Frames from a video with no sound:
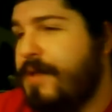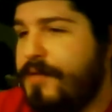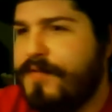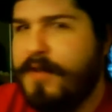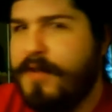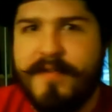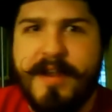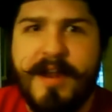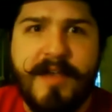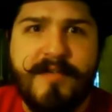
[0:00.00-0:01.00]
Starsky
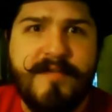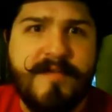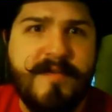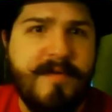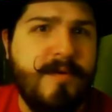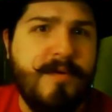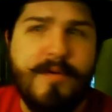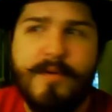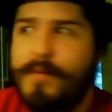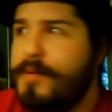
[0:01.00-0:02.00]
and Hutch
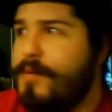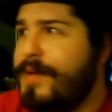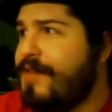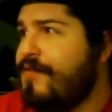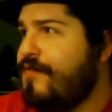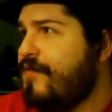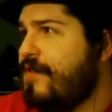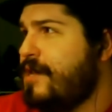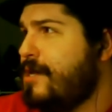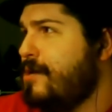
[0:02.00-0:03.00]
to
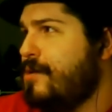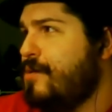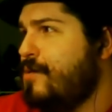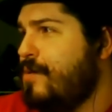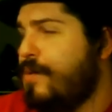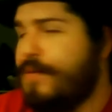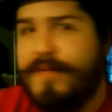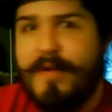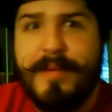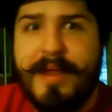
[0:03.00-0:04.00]
Bewitched to
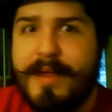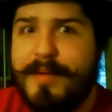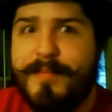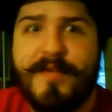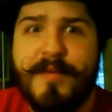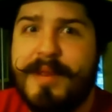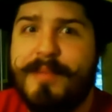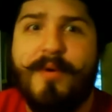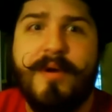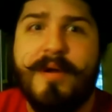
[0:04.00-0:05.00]
so many
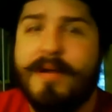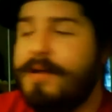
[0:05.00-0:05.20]
more.